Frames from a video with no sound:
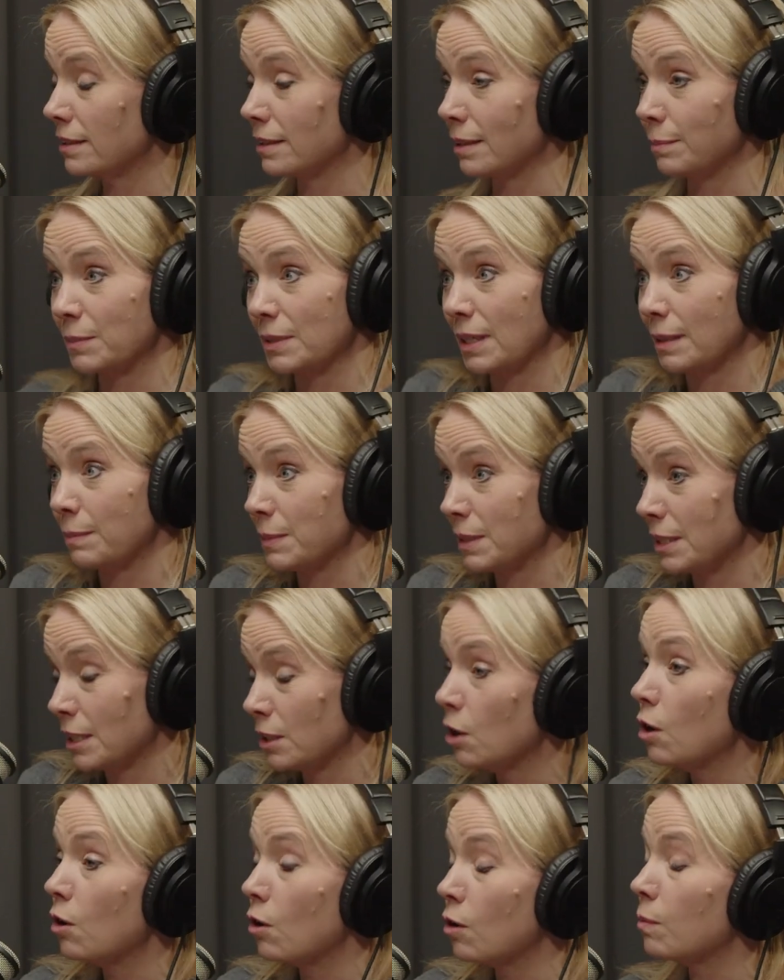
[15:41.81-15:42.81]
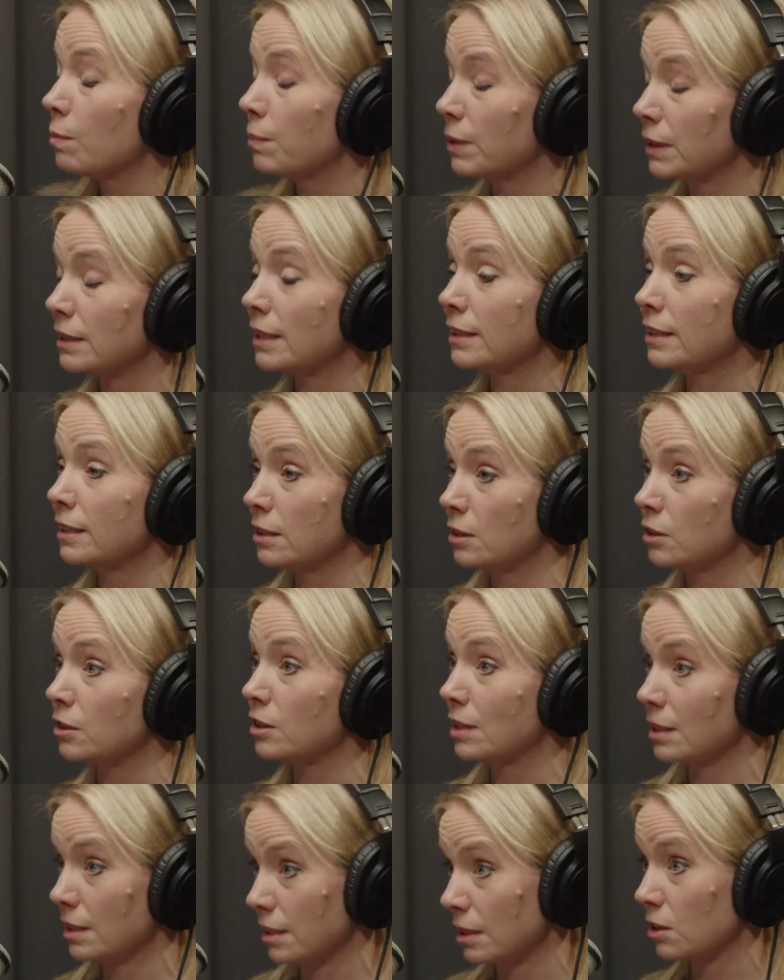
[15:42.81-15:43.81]
sometimes they don't, but then it's
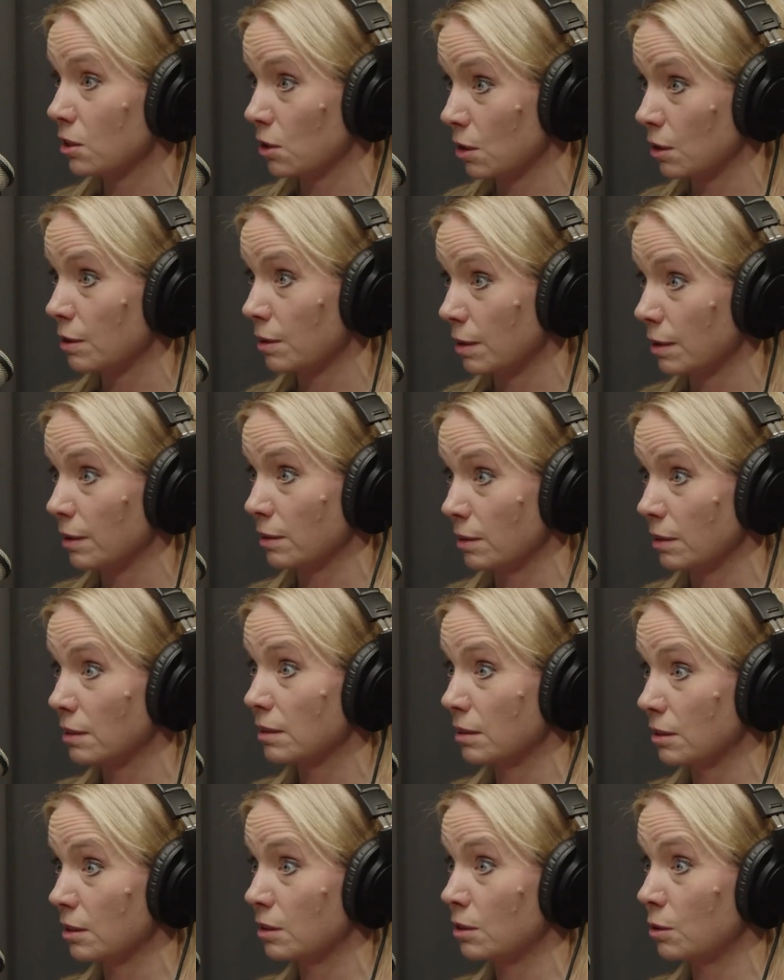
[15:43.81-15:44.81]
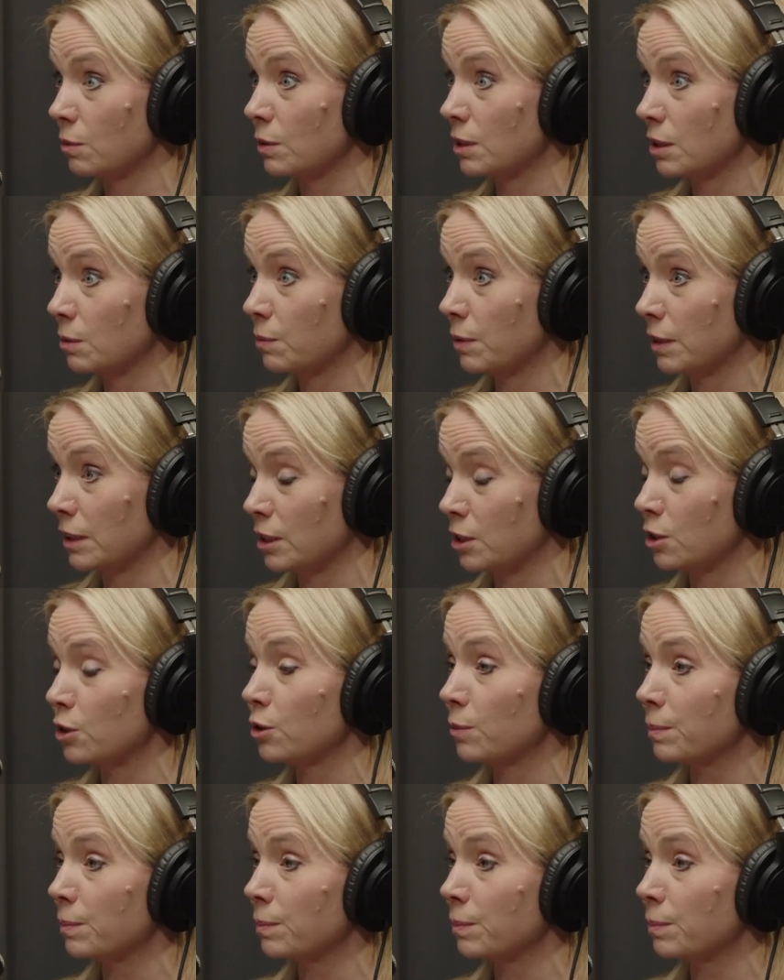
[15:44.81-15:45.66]
your decision to do what you want to do.